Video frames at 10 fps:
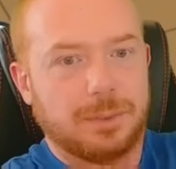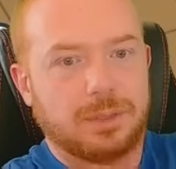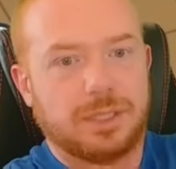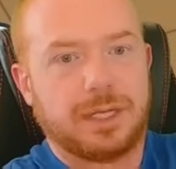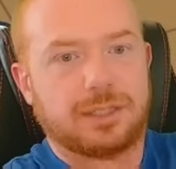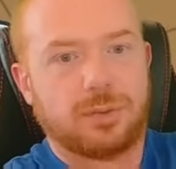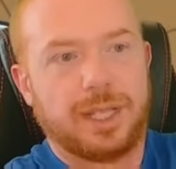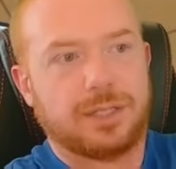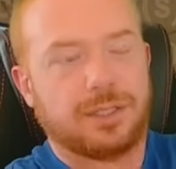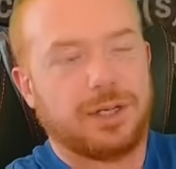Blue still gets
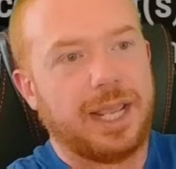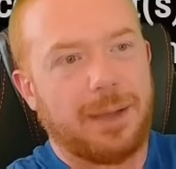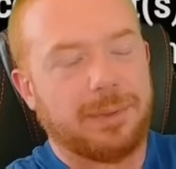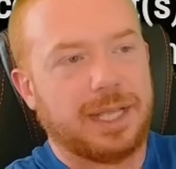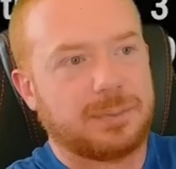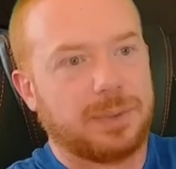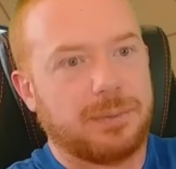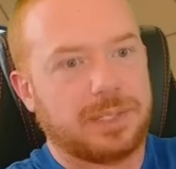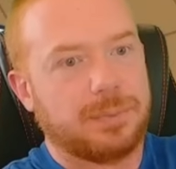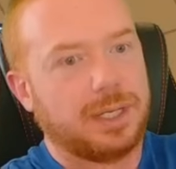20 a turn. Yeah, but that's
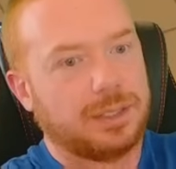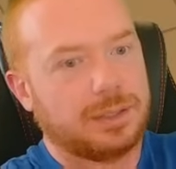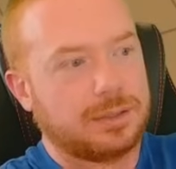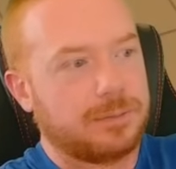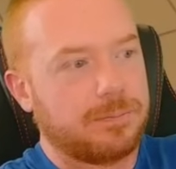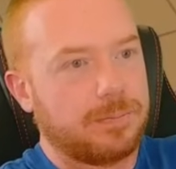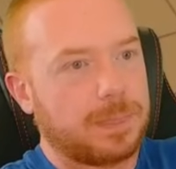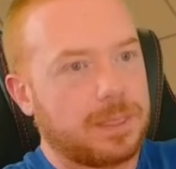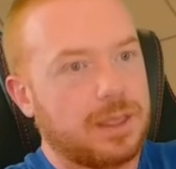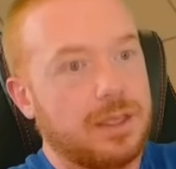pretty much meaningless.
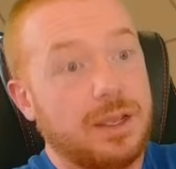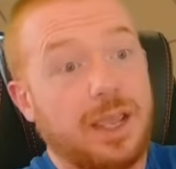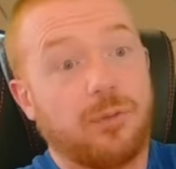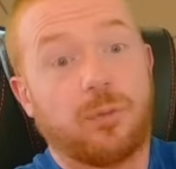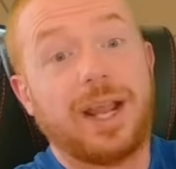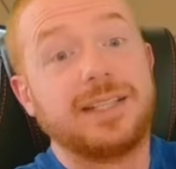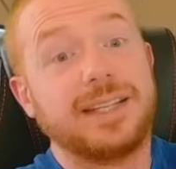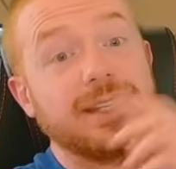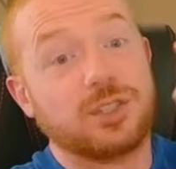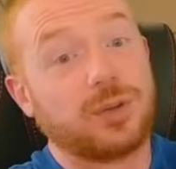If red
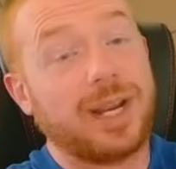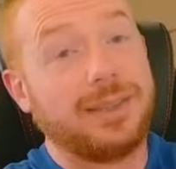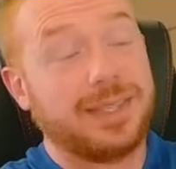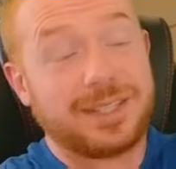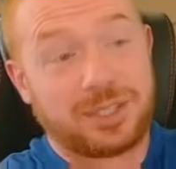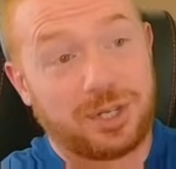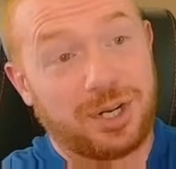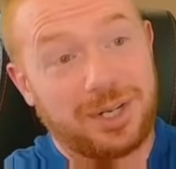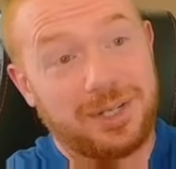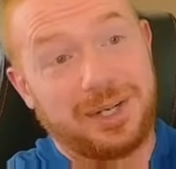didn't trade this
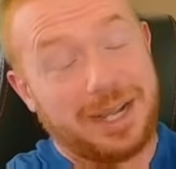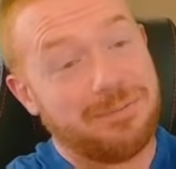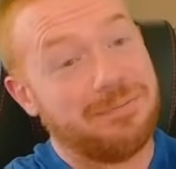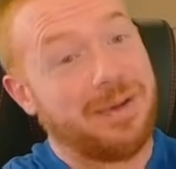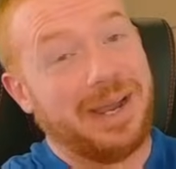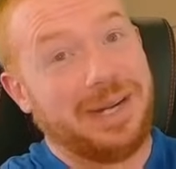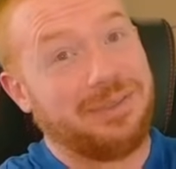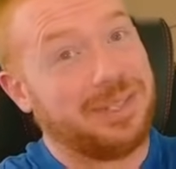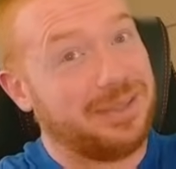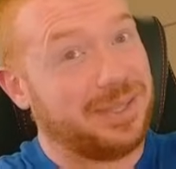turn, I might
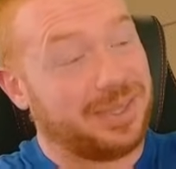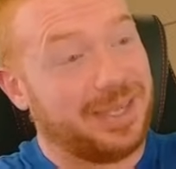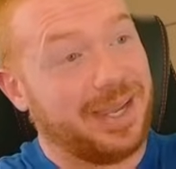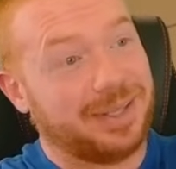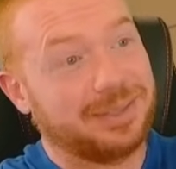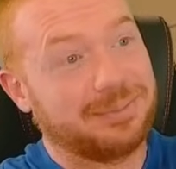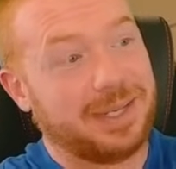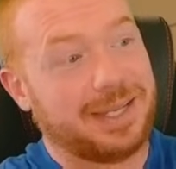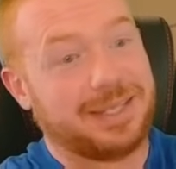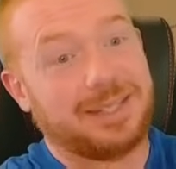have done the thing
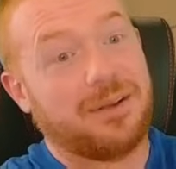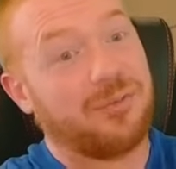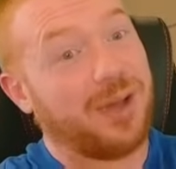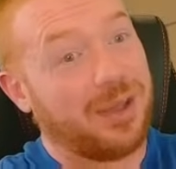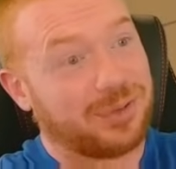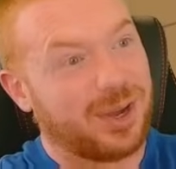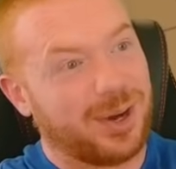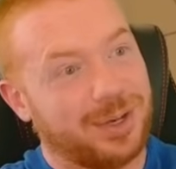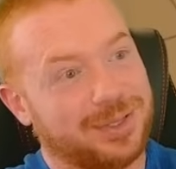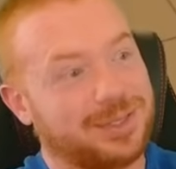because he's on five
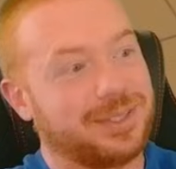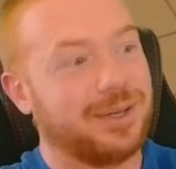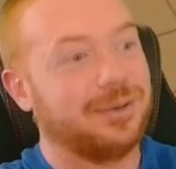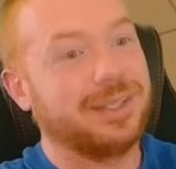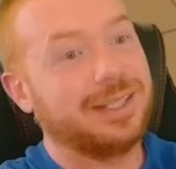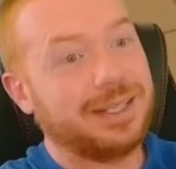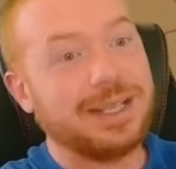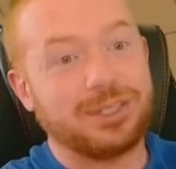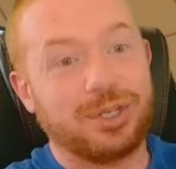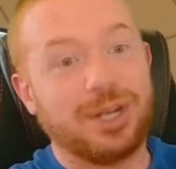cards. So
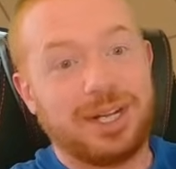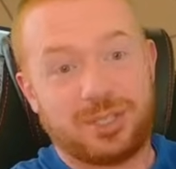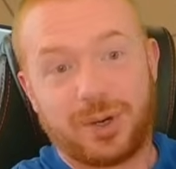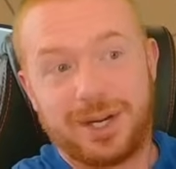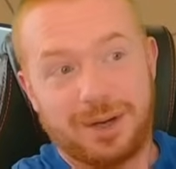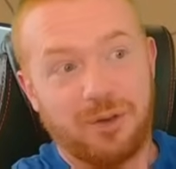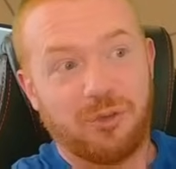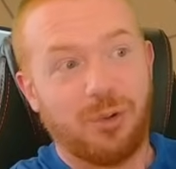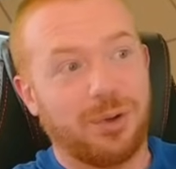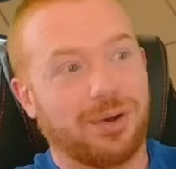it's good he traded on
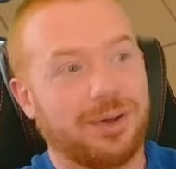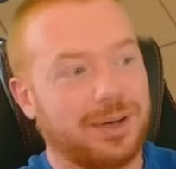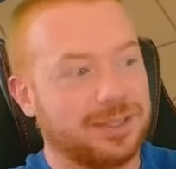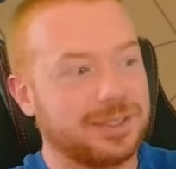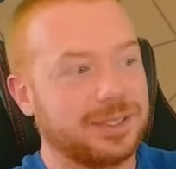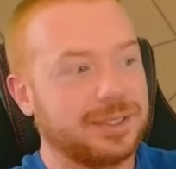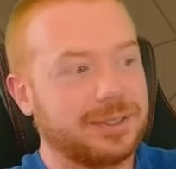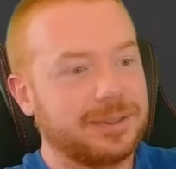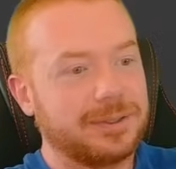four, honestly.